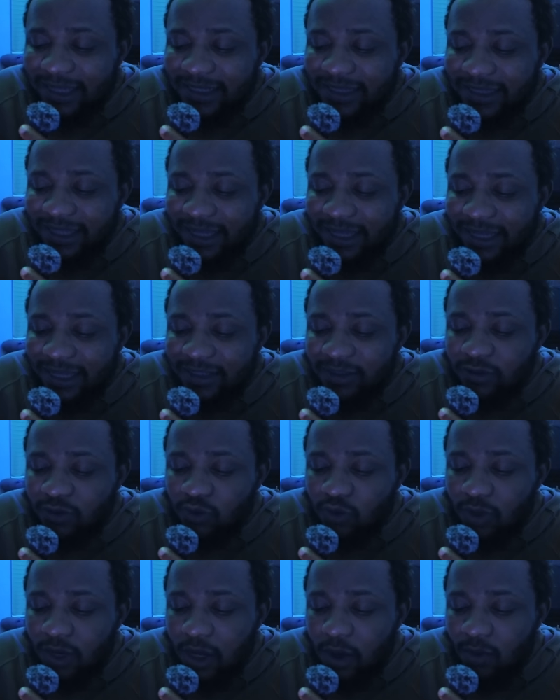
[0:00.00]
attest
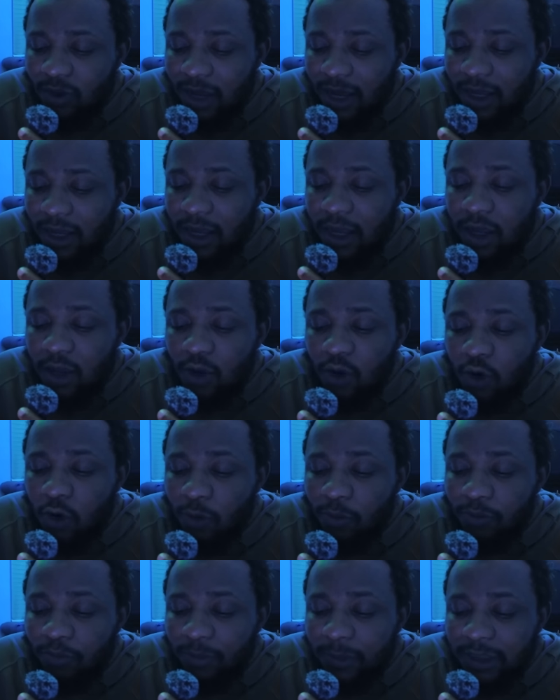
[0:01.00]
to our
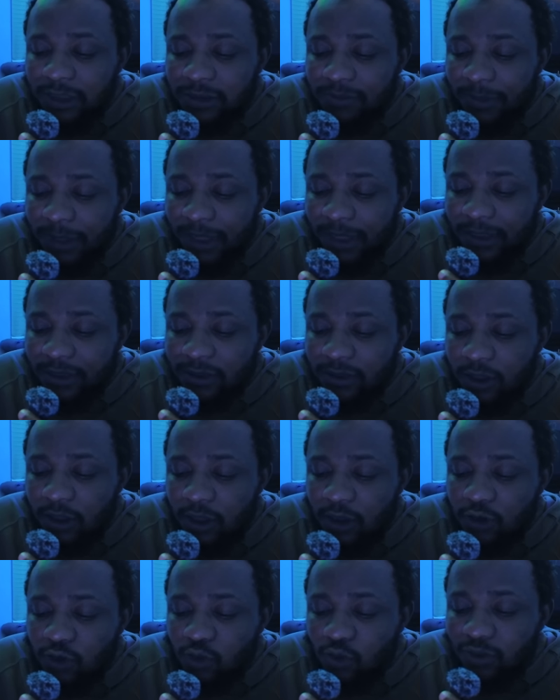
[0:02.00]
commitment
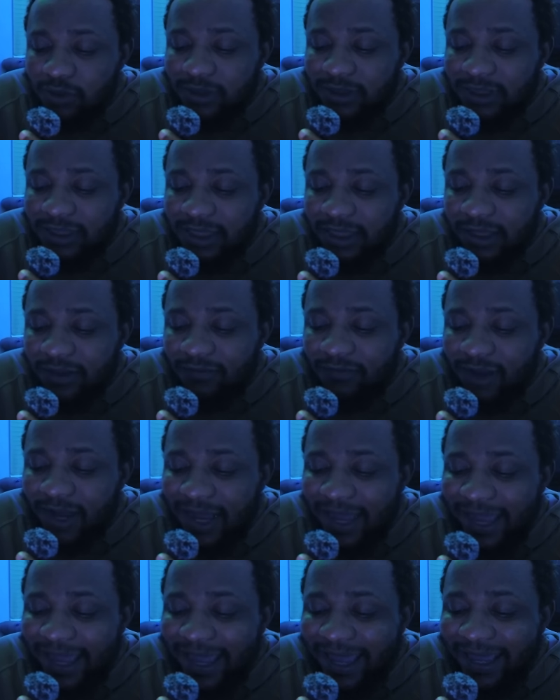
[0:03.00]
to
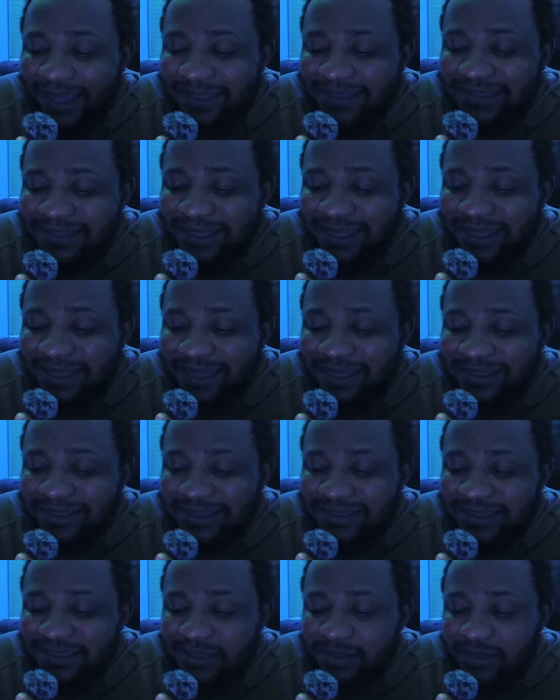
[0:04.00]
deliver excellent
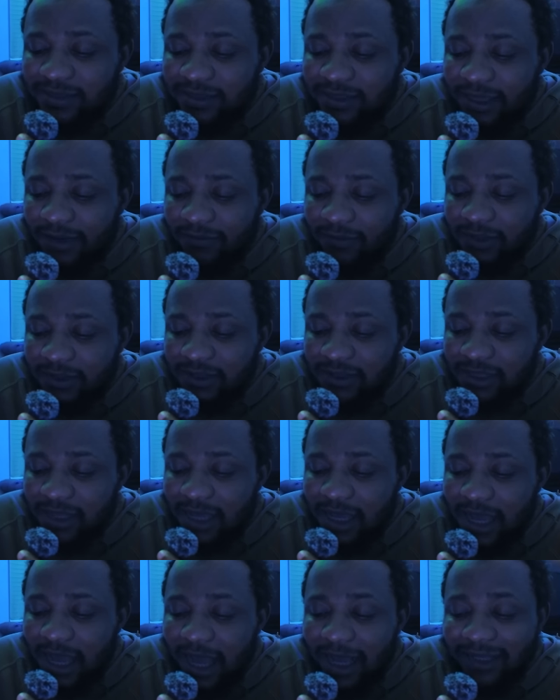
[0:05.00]
service
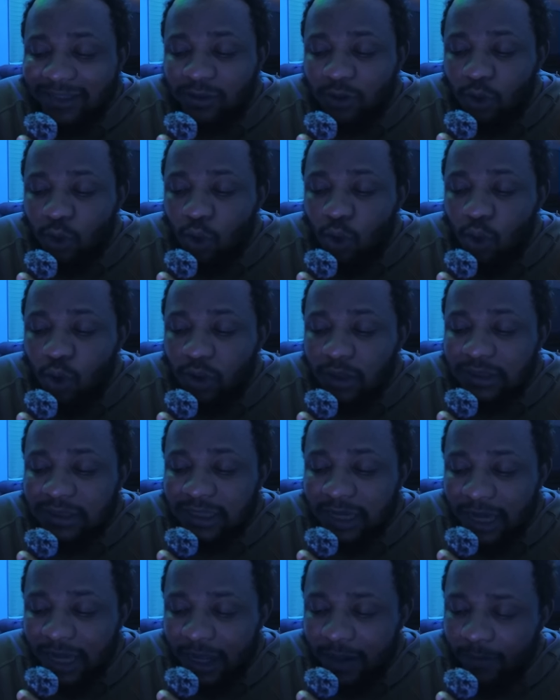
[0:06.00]
at all
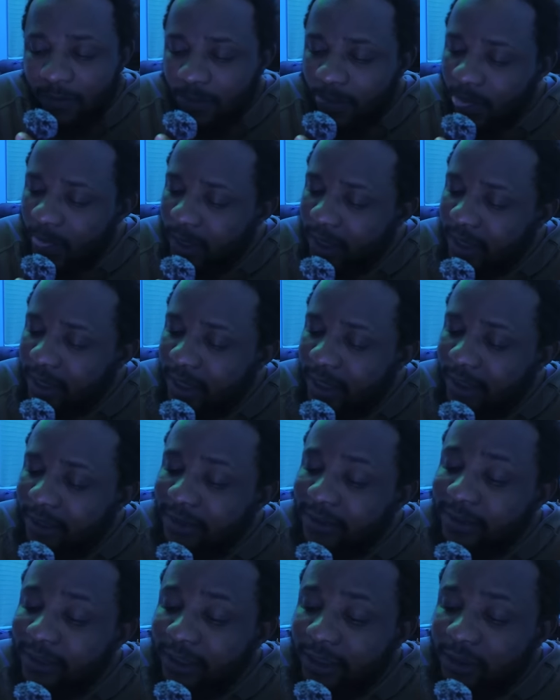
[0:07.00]
times.
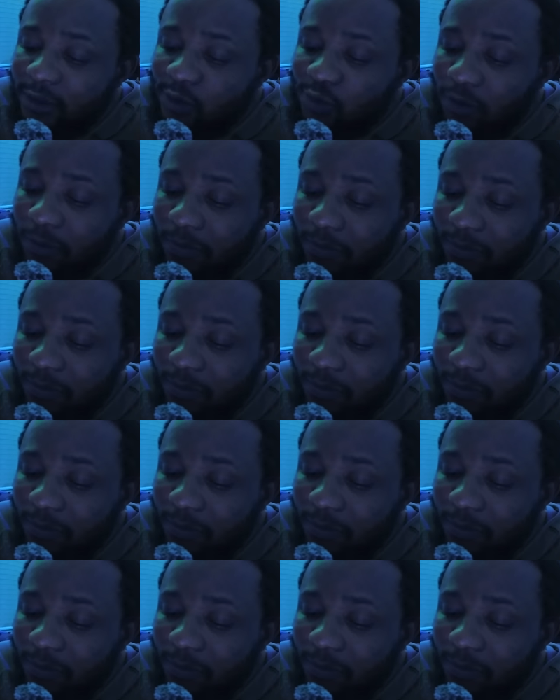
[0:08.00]
This we